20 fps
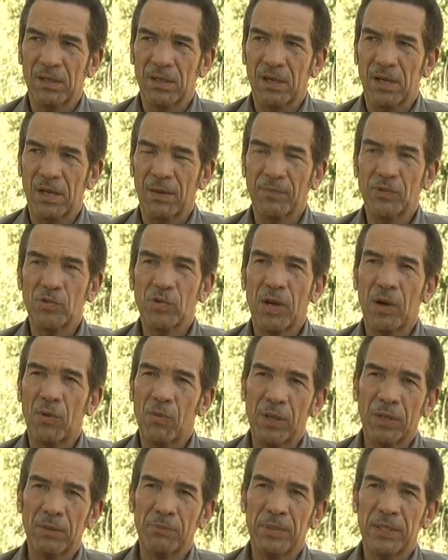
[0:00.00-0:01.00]
um, to our
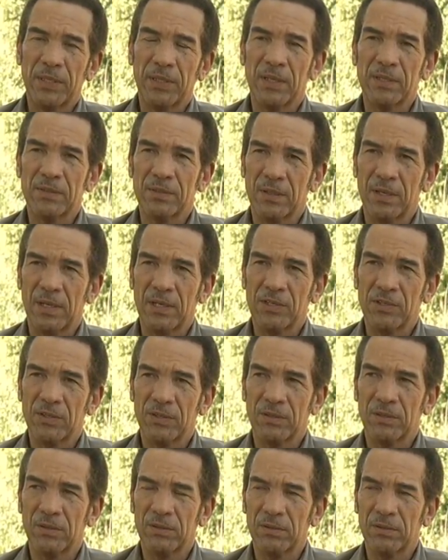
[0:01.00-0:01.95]
well-being as a nation.